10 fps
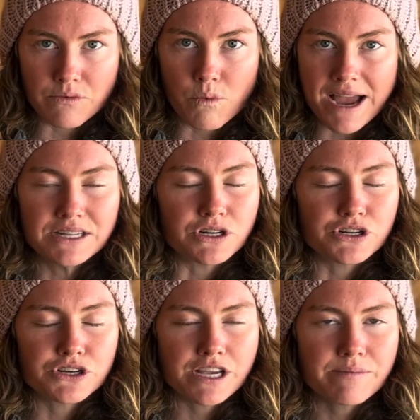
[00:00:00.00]
whites are
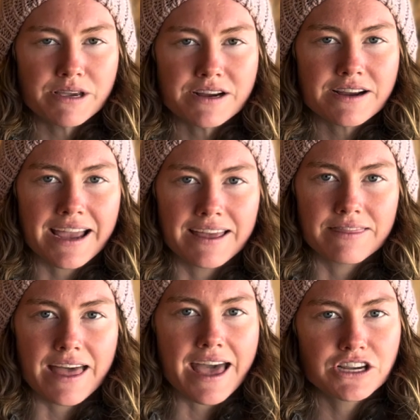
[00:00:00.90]
creamier, and
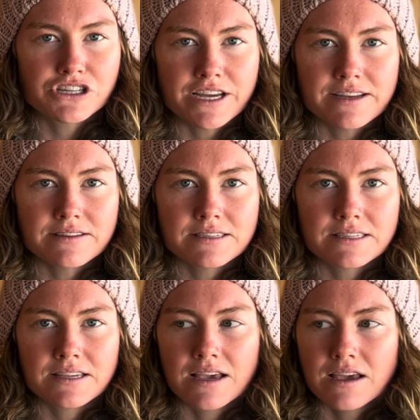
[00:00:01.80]
the eggshells